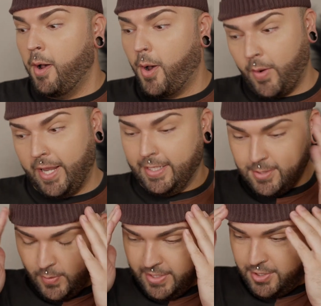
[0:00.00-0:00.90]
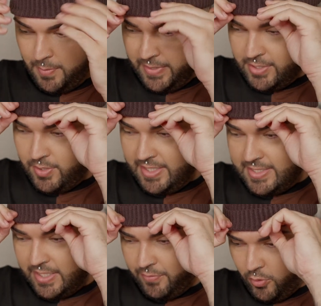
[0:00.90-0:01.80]
Okay, let's go ahead and jump into the
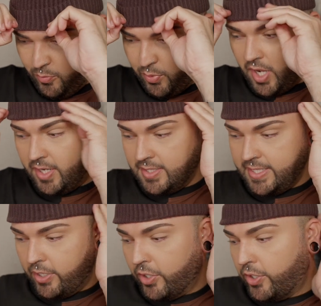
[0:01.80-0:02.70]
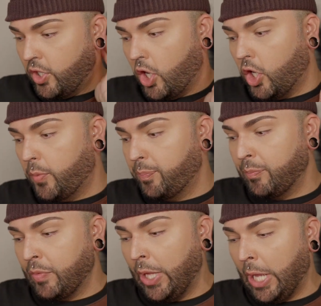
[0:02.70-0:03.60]
difficult products here, y'all.
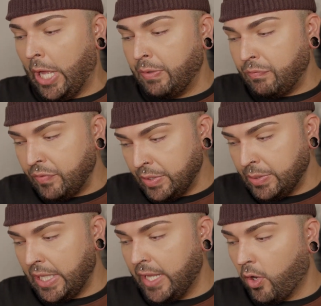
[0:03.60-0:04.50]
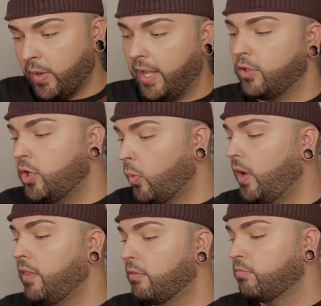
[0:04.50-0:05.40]
I feel like, okay, you know
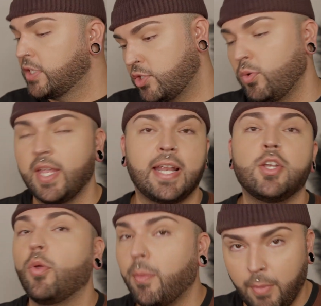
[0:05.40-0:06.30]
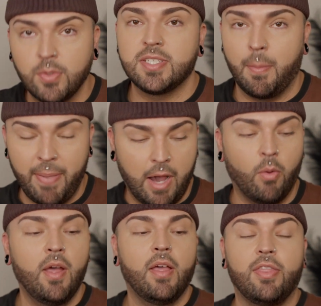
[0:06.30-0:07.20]
what? The two that I know the most
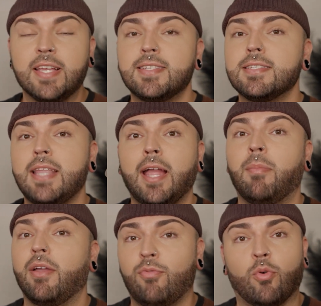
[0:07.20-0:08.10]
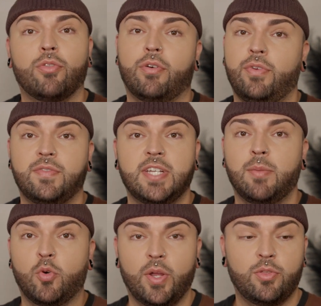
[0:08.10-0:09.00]
about, this is like my fourth or fifth
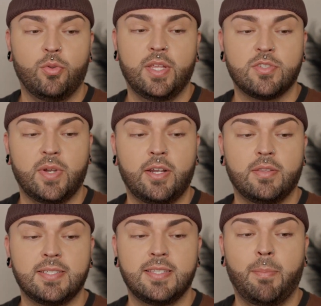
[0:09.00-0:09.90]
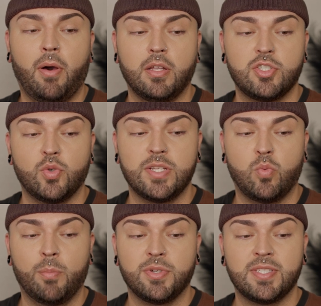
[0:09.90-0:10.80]
time going through this right here. This is the Paula's Choice
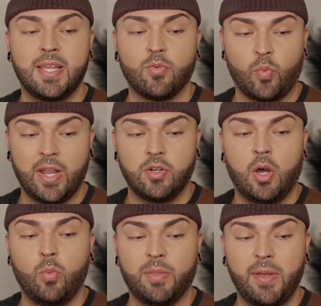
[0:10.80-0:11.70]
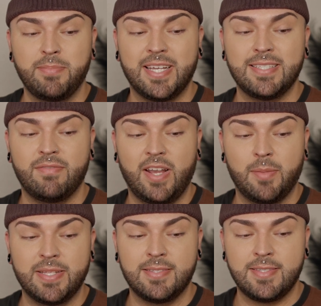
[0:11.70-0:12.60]
one percent retinol with peptides and
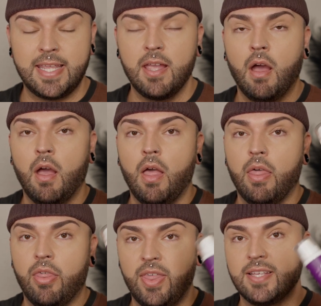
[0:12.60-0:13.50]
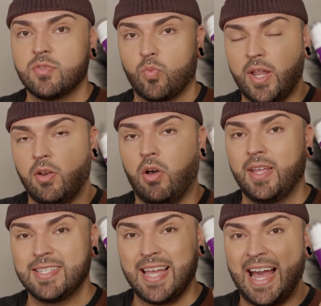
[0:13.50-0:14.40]
vitamin C. This
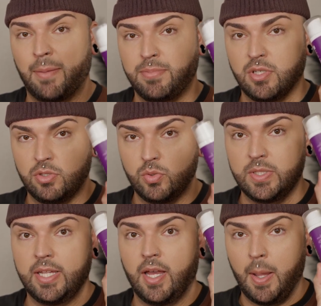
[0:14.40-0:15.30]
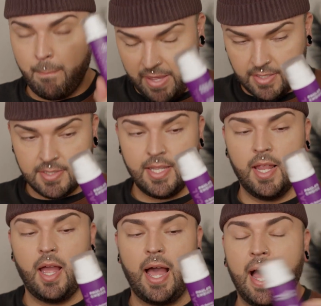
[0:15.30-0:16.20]
retinol is absolutely
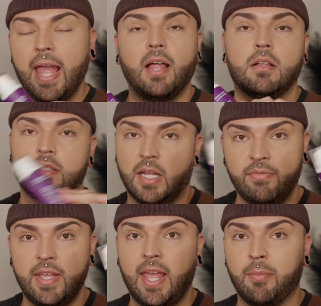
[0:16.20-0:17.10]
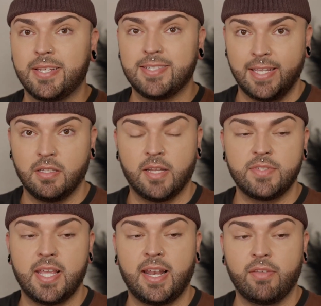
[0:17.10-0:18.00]
amazing. I love it and my skin
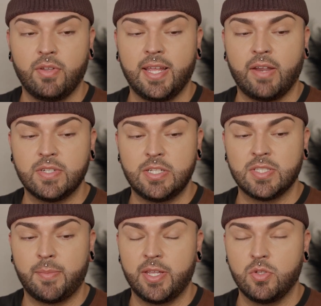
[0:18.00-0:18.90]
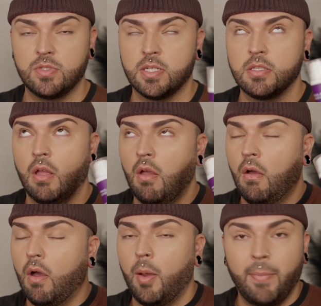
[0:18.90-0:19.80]
loves it. And I feel like every single time I use this,
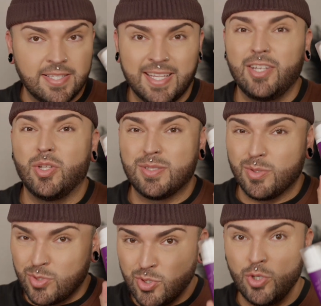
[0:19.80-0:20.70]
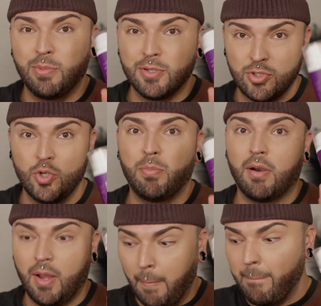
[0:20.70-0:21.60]
my skin looks super,
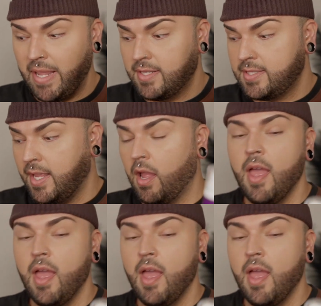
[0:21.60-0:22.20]
super amazing.